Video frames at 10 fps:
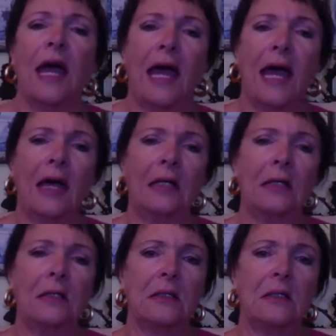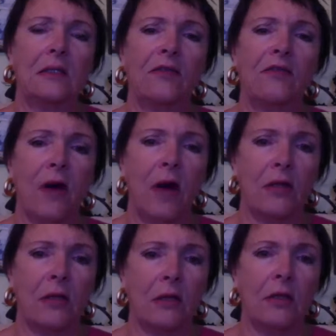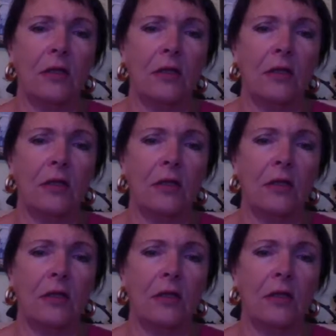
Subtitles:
and the father